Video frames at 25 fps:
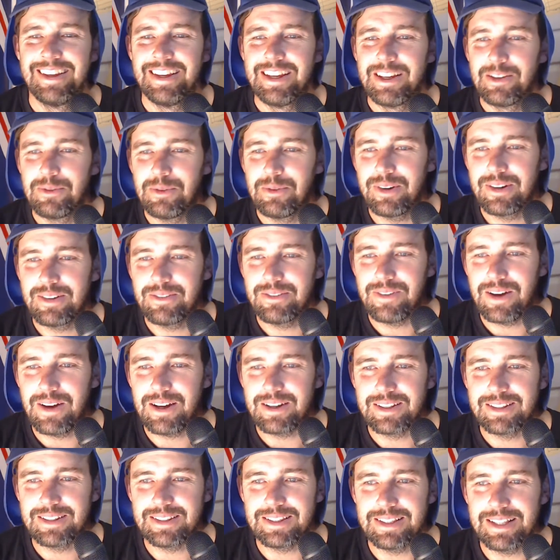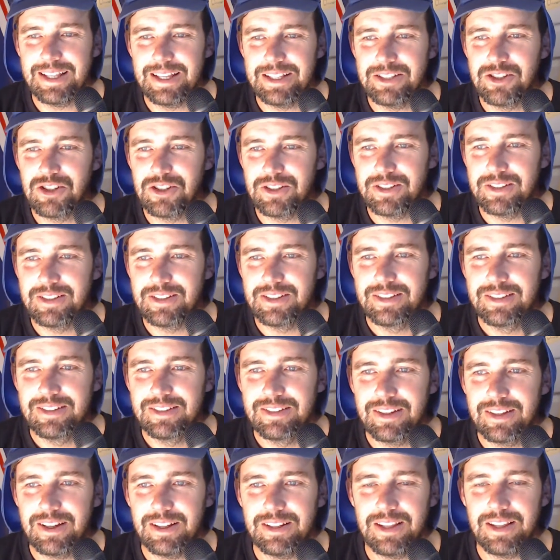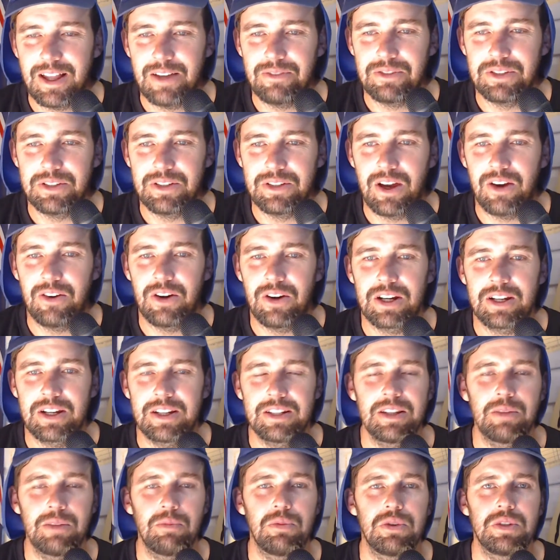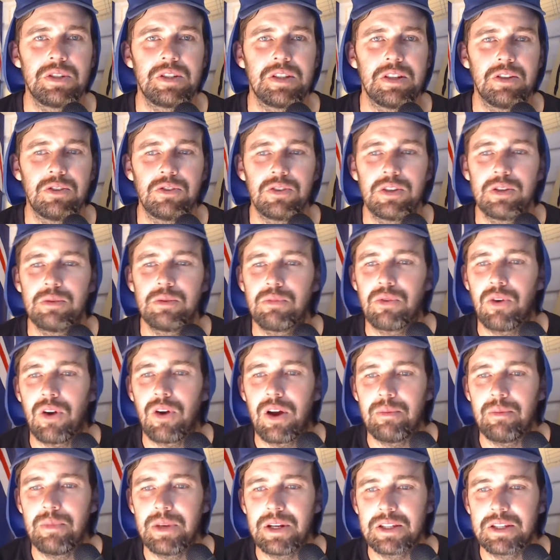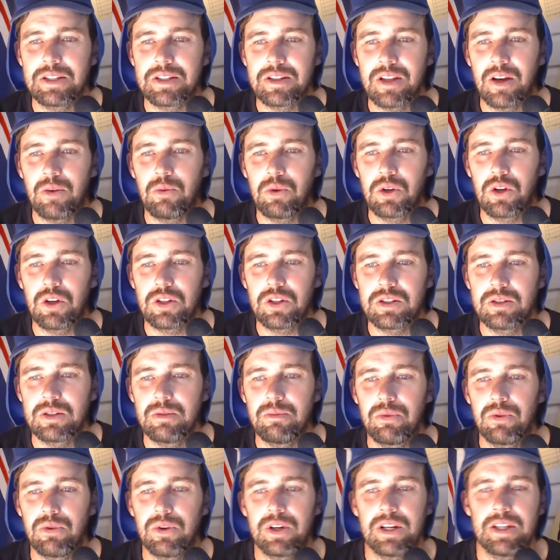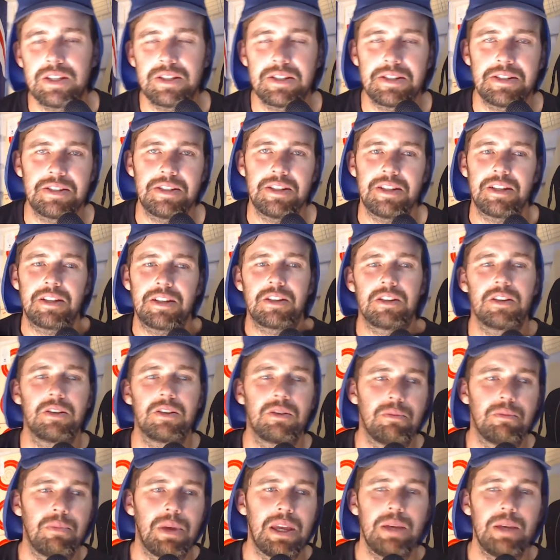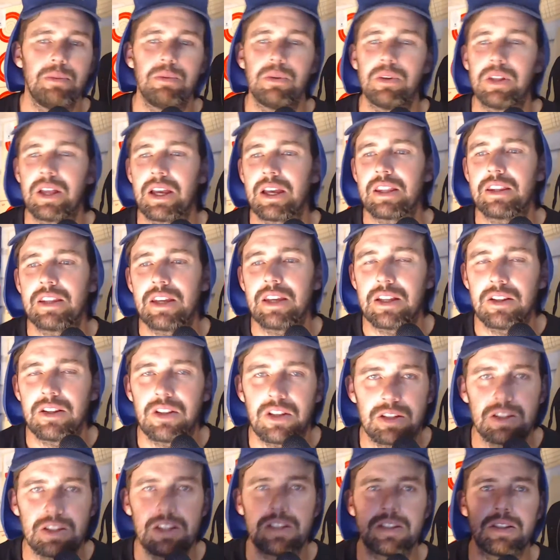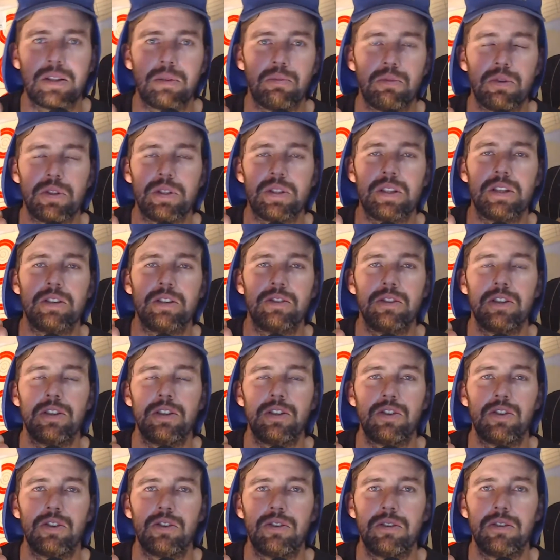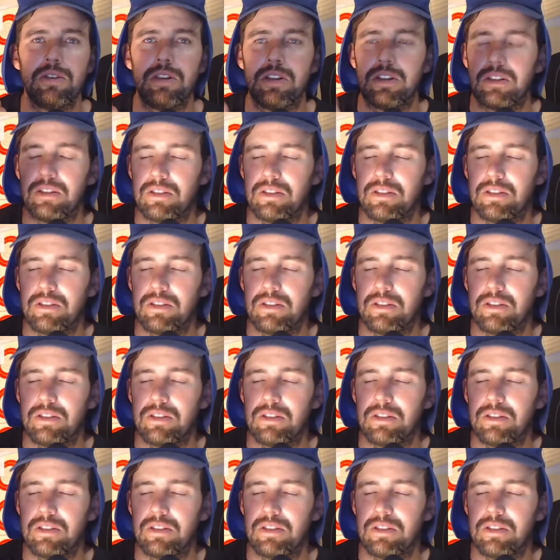What a fucking legend. I love it. I reckon the Brazilian prime minister, we've got some pretty sick people out there. Like there's the Brazilian dude,